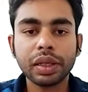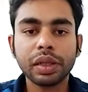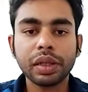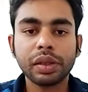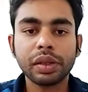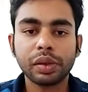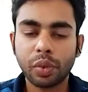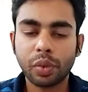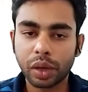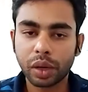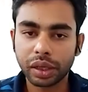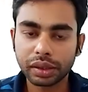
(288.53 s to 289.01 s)

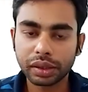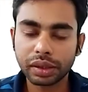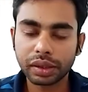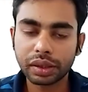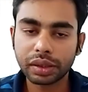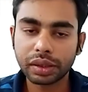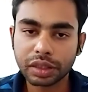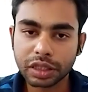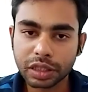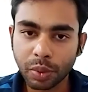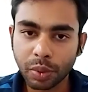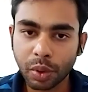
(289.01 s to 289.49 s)
So what is the
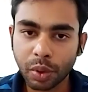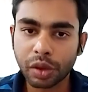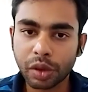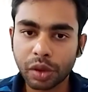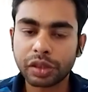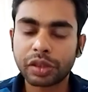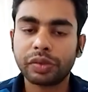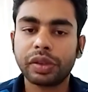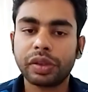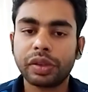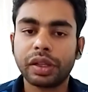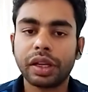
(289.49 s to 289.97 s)

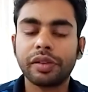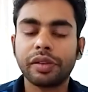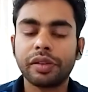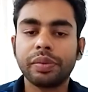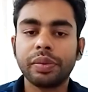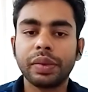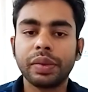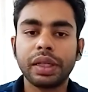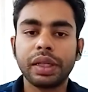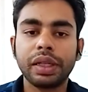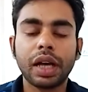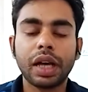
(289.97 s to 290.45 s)
response of the
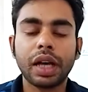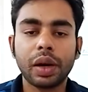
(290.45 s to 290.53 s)
government?